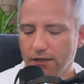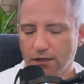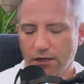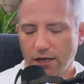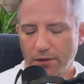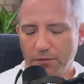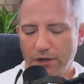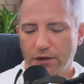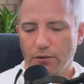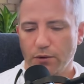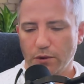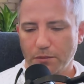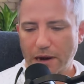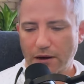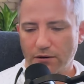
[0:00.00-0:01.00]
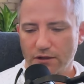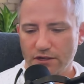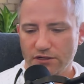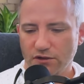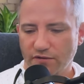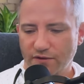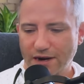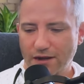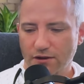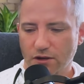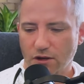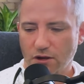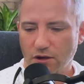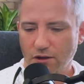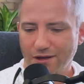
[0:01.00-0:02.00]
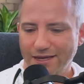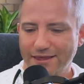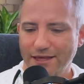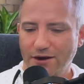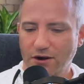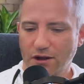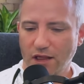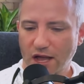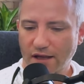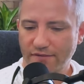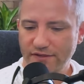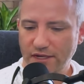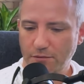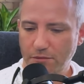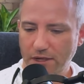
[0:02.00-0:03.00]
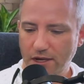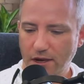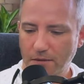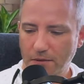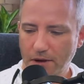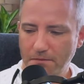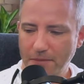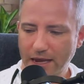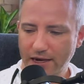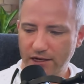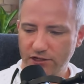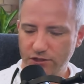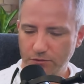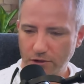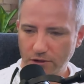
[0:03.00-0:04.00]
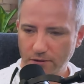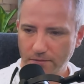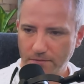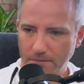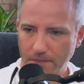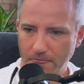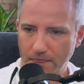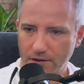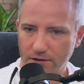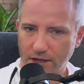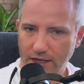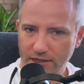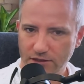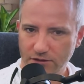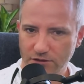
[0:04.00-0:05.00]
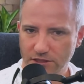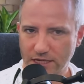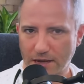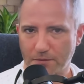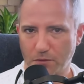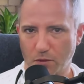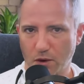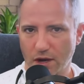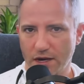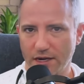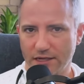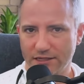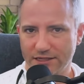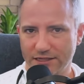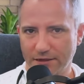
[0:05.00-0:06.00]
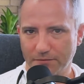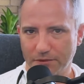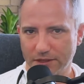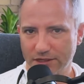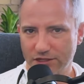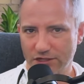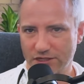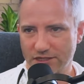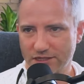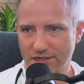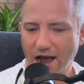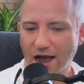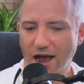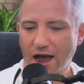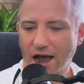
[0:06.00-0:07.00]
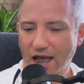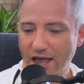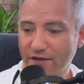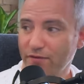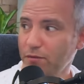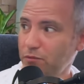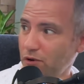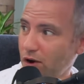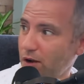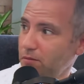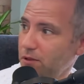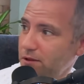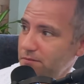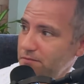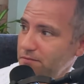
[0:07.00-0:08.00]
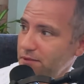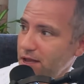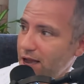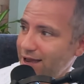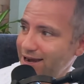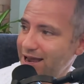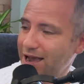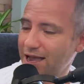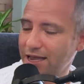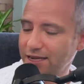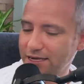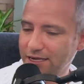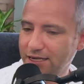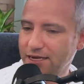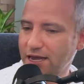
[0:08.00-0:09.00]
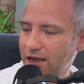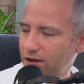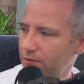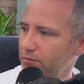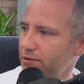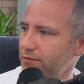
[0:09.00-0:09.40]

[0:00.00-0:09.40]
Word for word: Admitted we were powerless over alcohol and that our lives had become unmanageable. Okay, so step one is simply just I have a problem yeah. and I need help.